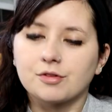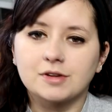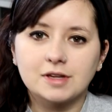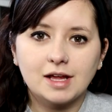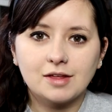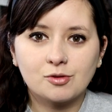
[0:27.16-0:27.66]
So
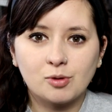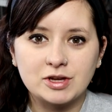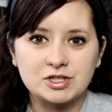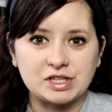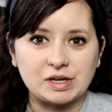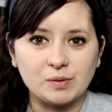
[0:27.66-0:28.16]
today's
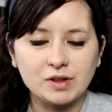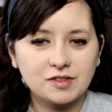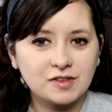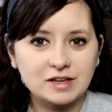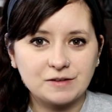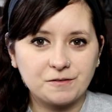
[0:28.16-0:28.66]
question, what's
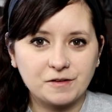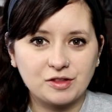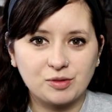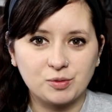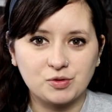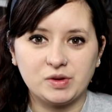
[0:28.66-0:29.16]
the
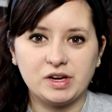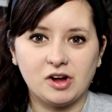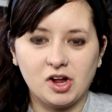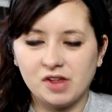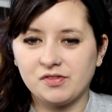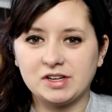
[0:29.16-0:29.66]
difference between
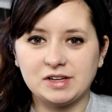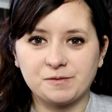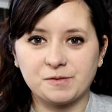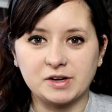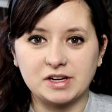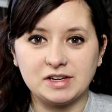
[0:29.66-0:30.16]
all the
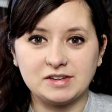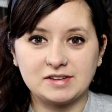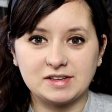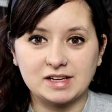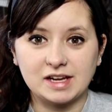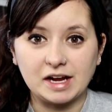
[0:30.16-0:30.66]

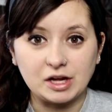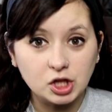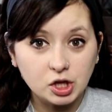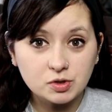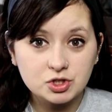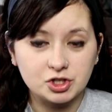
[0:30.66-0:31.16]
different
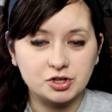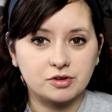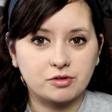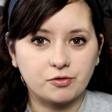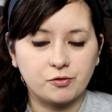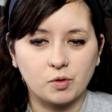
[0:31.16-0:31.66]

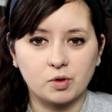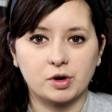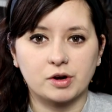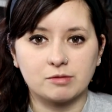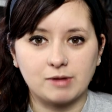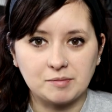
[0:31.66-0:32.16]
enclosures
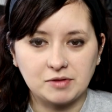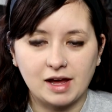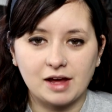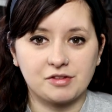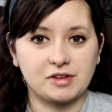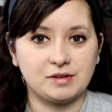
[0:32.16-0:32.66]
for
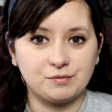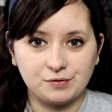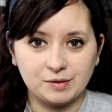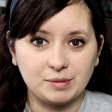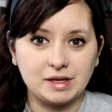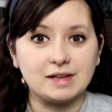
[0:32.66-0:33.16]
reptiles and
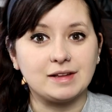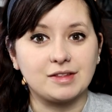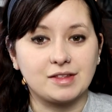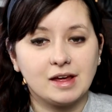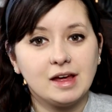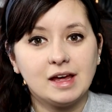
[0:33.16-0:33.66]

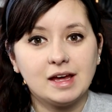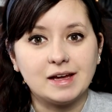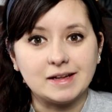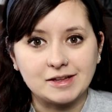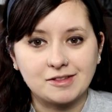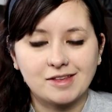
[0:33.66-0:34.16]
amphibians,
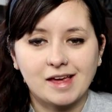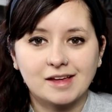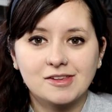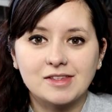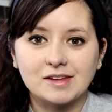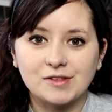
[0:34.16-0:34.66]

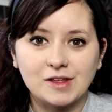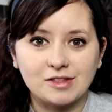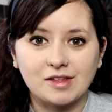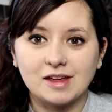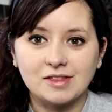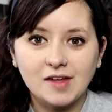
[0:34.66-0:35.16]
insects and
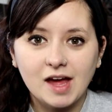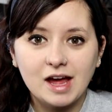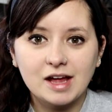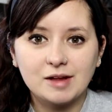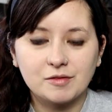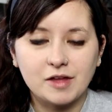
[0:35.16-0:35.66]
things like
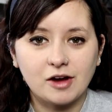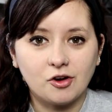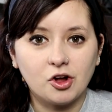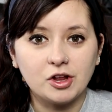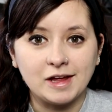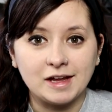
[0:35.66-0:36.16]
that, that
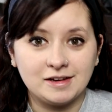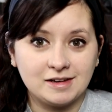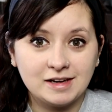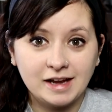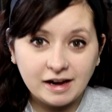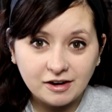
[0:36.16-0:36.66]
all end
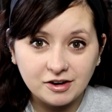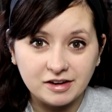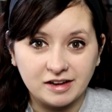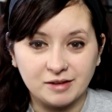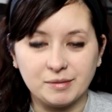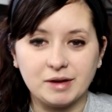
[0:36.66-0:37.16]
in
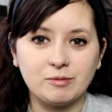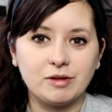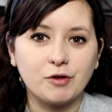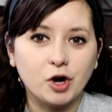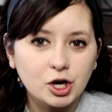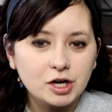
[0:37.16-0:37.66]
arium? And
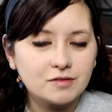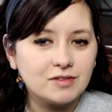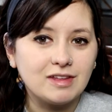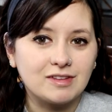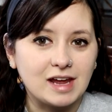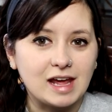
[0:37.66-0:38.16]
we've heard of
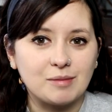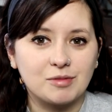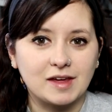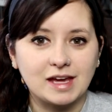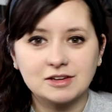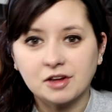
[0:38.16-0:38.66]
these names,
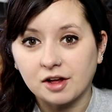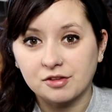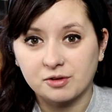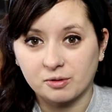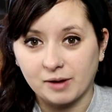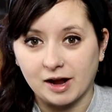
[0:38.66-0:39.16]
they get
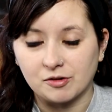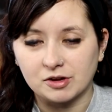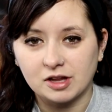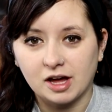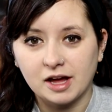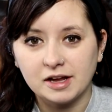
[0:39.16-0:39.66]
tossed around
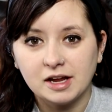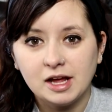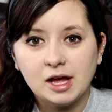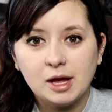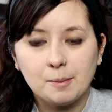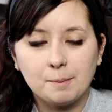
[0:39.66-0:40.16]
a lot,
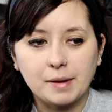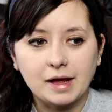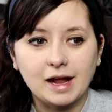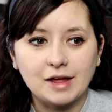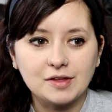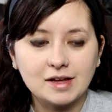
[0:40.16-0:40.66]

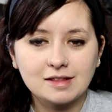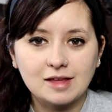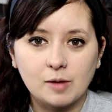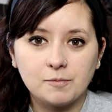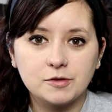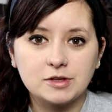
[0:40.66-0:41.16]
but I think it's
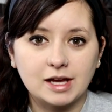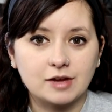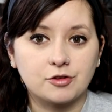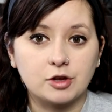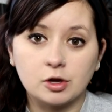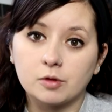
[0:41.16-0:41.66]
helpful to
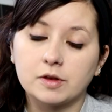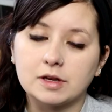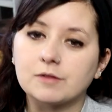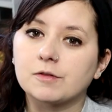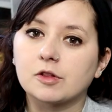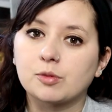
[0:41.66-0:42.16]
actually know the
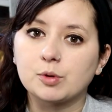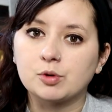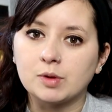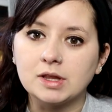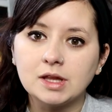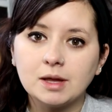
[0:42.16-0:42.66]
difference
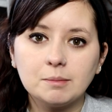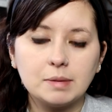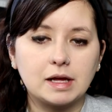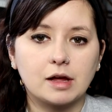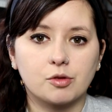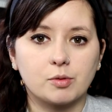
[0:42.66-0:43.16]
between them,
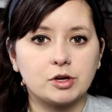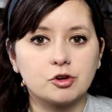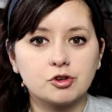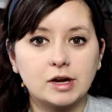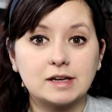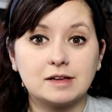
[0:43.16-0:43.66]
because when
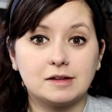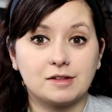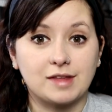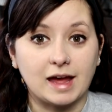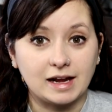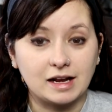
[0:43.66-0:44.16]
you're trying to
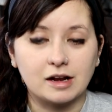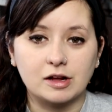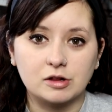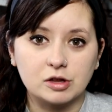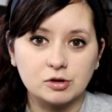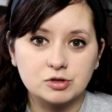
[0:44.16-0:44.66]
design an
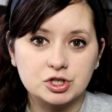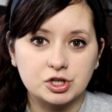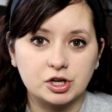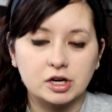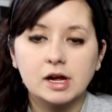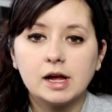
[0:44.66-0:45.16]

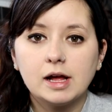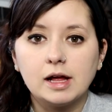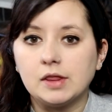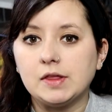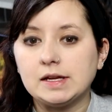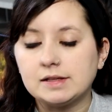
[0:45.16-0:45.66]
enclosure,
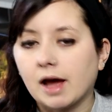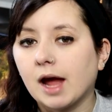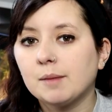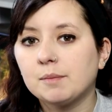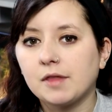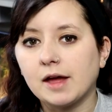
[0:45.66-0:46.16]
the
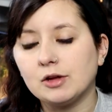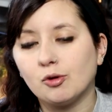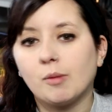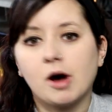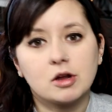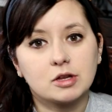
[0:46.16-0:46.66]
type that
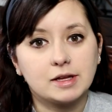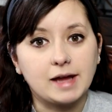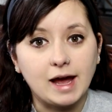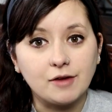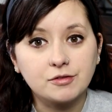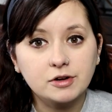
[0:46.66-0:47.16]
you model it
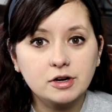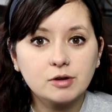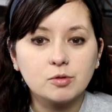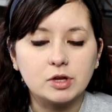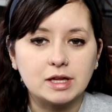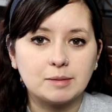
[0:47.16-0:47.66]

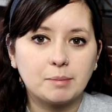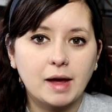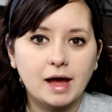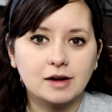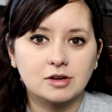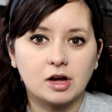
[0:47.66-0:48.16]
after will
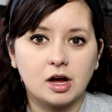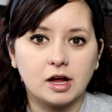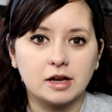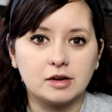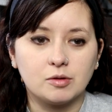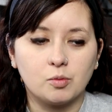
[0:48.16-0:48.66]
impact
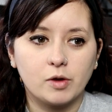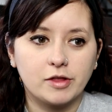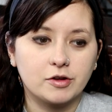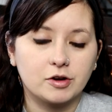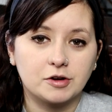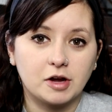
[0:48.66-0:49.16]
on
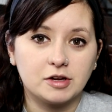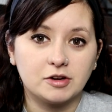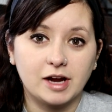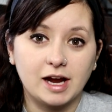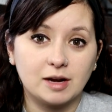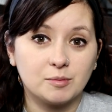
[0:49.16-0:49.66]
whether or not
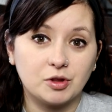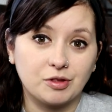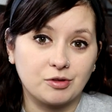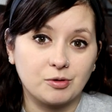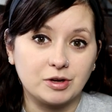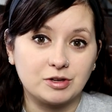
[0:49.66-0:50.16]
your animal
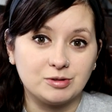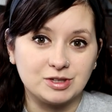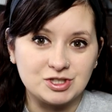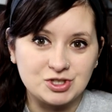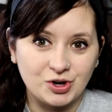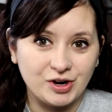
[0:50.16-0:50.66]
is going to
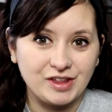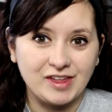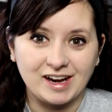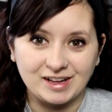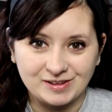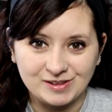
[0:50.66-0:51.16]
enjoy
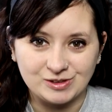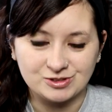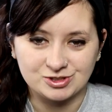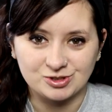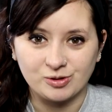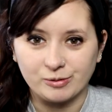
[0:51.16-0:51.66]
that
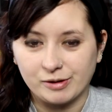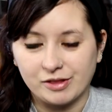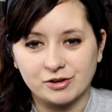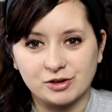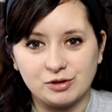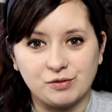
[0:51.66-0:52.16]
enclosure or
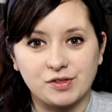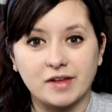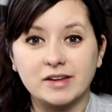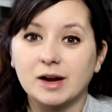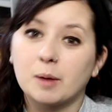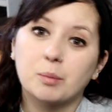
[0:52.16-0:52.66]
whether you've
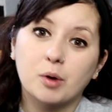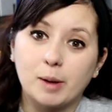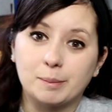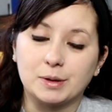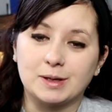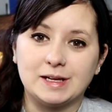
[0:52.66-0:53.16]
set it up
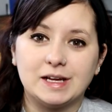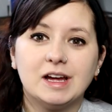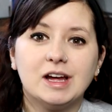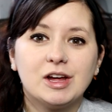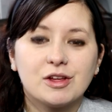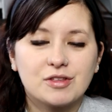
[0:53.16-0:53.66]
properly.
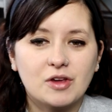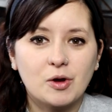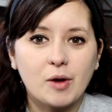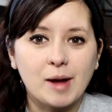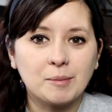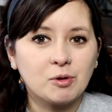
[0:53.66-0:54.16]

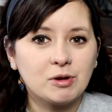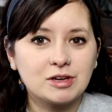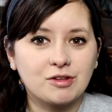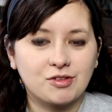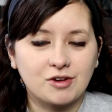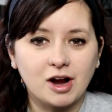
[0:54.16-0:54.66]
So I'm going
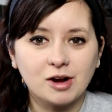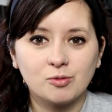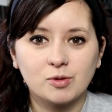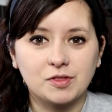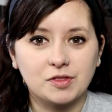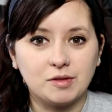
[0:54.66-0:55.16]
to
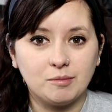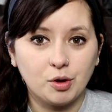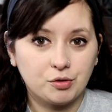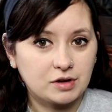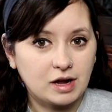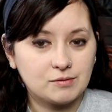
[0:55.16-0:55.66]
start with the
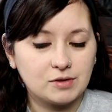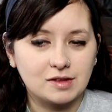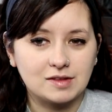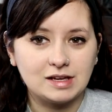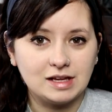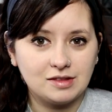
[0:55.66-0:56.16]
most
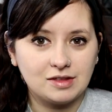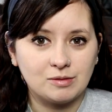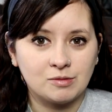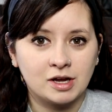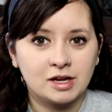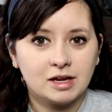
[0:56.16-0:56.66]
obvious and easy
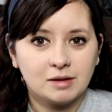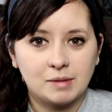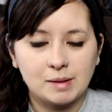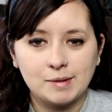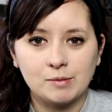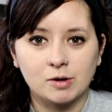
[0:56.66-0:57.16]
one and
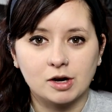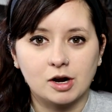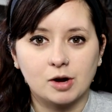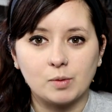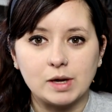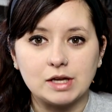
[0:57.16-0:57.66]
maybe work
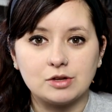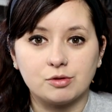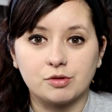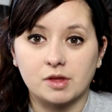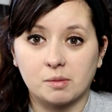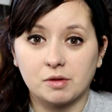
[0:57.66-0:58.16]
our way
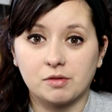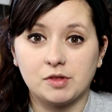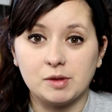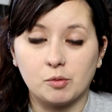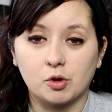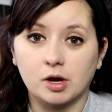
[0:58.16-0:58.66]
to some of
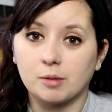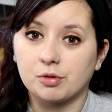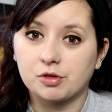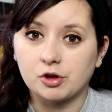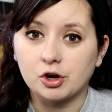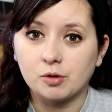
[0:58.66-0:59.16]
the more
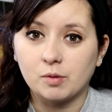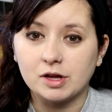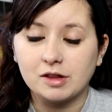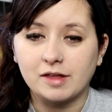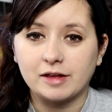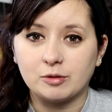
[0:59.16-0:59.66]
obscure
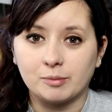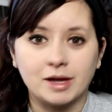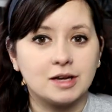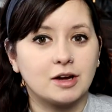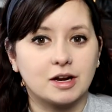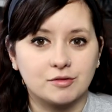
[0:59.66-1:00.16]
ones that you
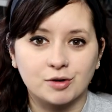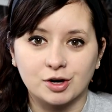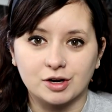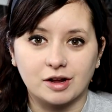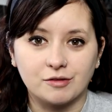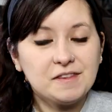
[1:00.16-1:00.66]
might not have
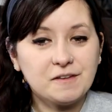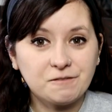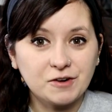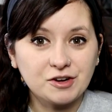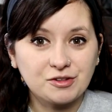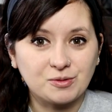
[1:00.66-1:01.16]
heard of. The
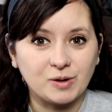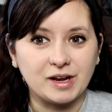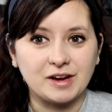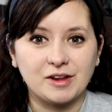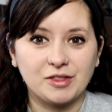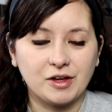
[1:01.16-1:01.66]
first
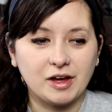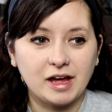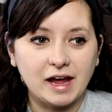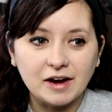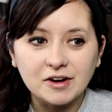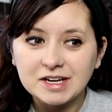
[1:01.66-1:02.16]
one, the
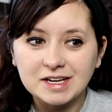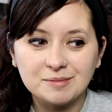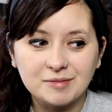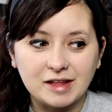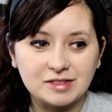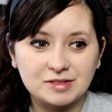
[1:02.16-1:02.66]

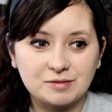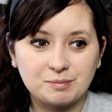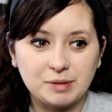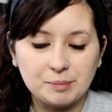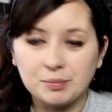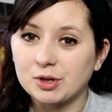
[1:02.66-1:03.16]
arium that
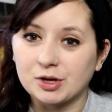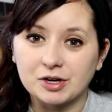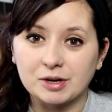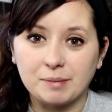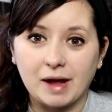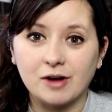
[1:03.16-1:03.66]
people
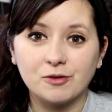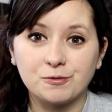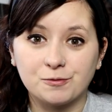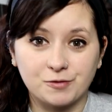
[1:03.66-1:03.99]
learn about